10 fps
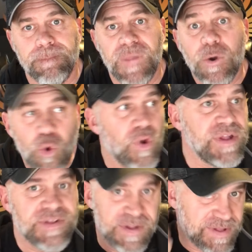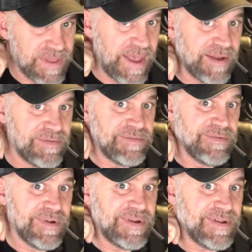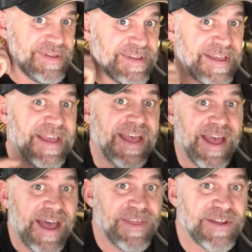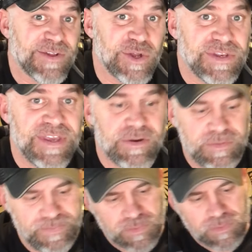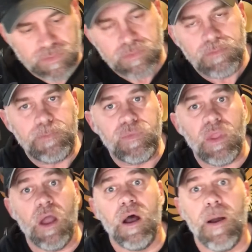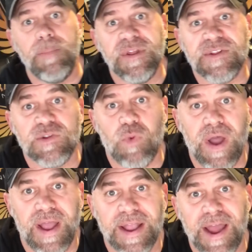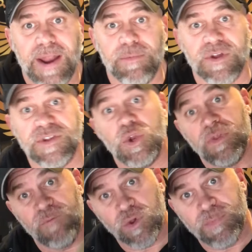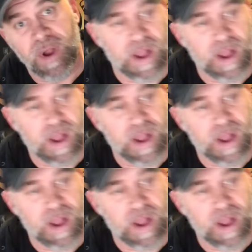How crazy is that? right? I think it's a good deal. Um, this is why I got them because, you know, the first pair